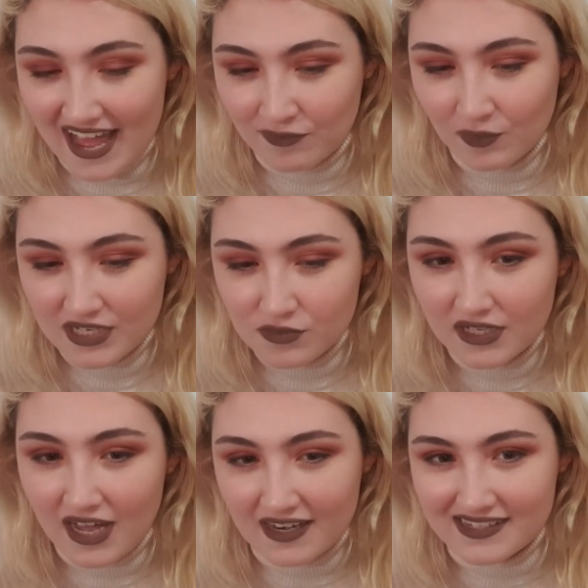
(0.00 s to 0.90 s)
And we went to a
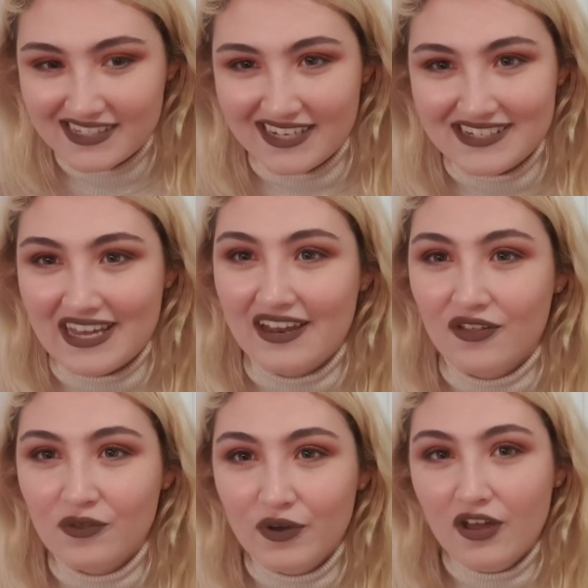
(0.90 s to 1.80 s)
garden centre. And
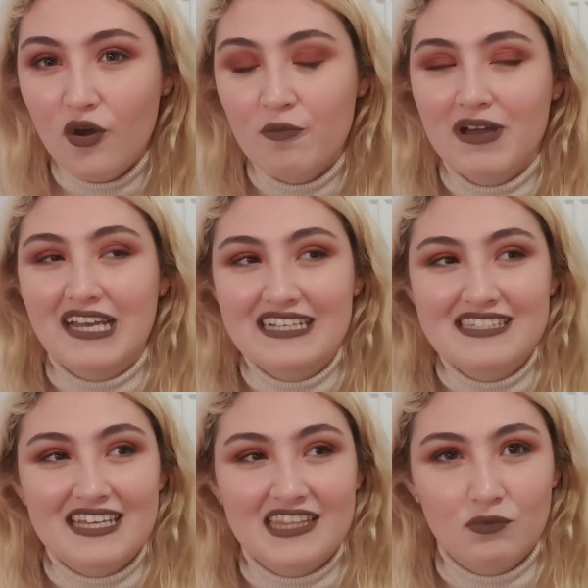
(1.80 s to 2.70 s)
on the way home, my dad
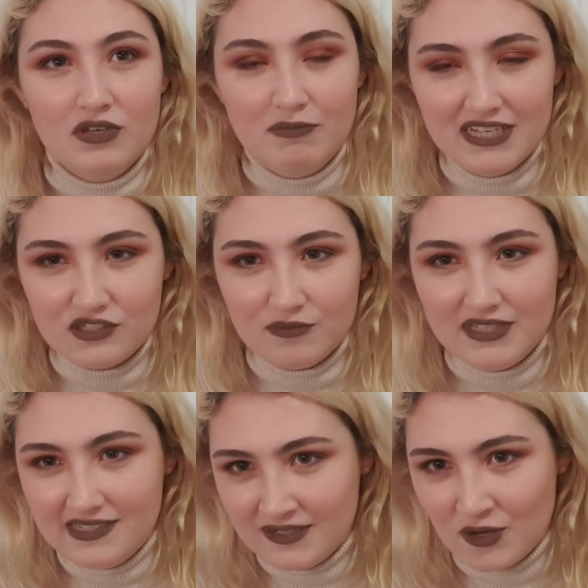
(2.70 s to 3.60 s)
said that we'd picked up
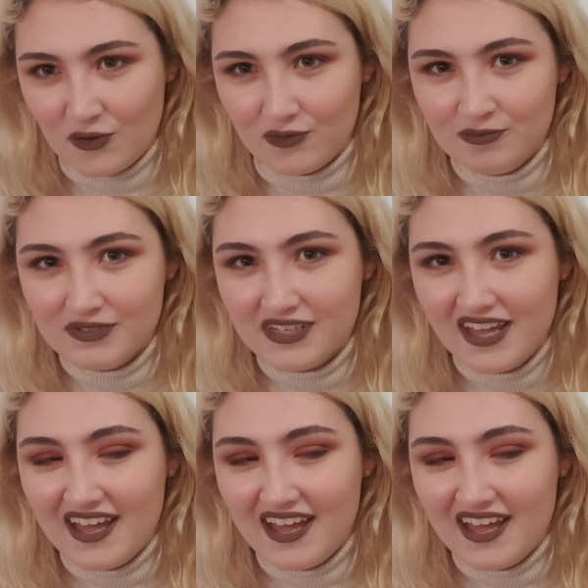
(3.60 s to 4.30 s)
these gnomes